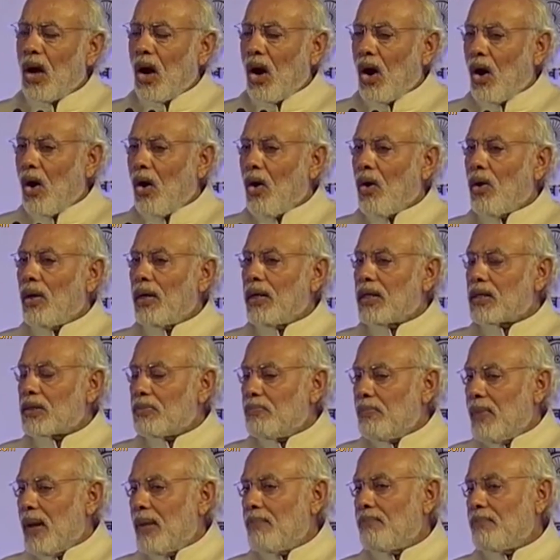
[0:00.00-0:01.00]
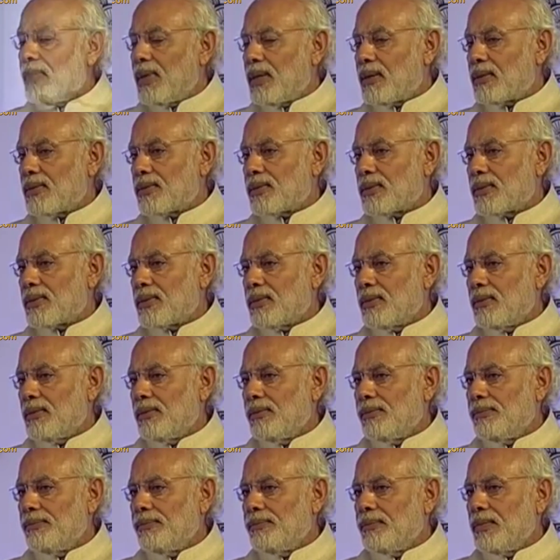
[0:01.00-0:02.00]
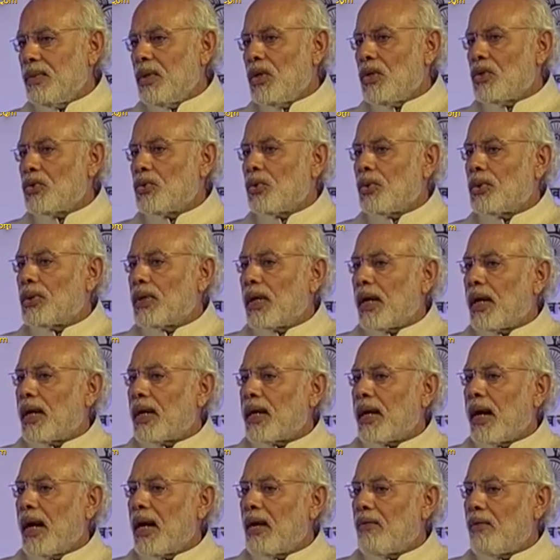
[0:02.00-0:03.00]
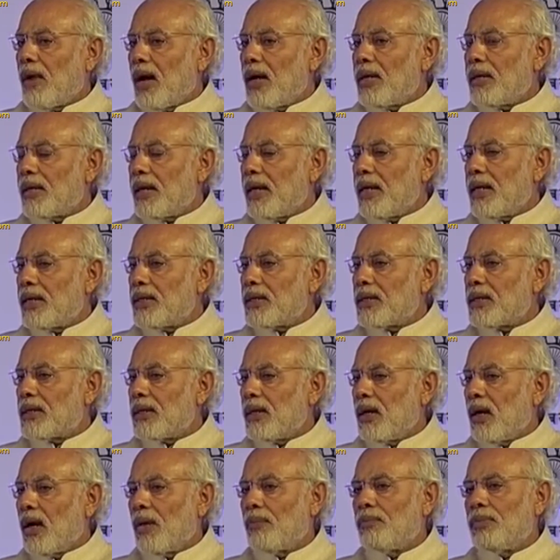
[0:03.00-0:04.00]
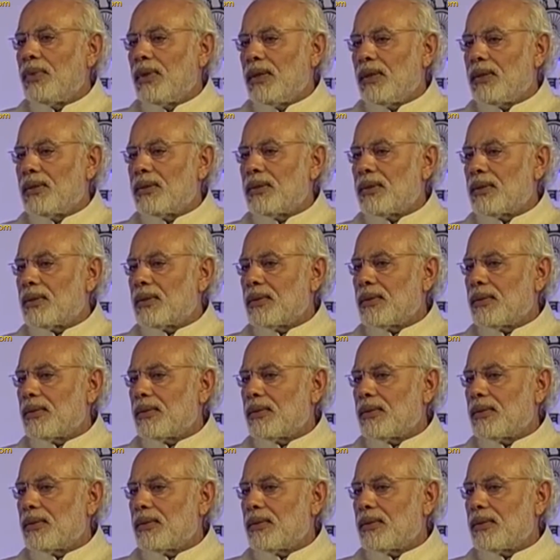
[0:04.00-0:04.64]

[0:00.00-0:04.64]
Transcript: All its members should take advantage of this